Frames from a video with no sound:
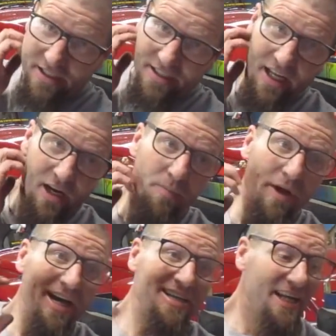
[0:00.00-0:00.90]
set up
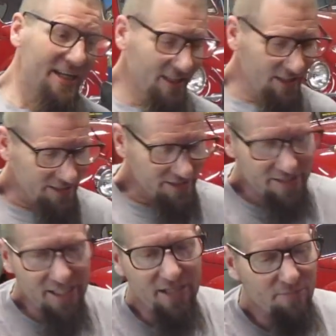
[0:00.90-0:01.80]
identically the
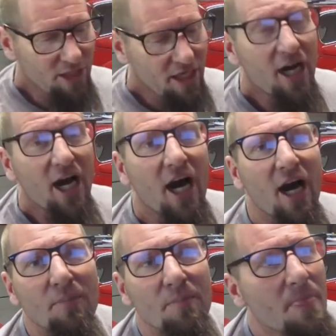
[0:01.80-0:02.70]
same.
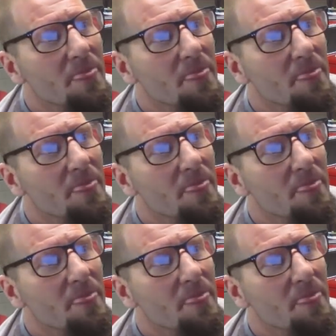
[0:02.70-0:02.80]
Um,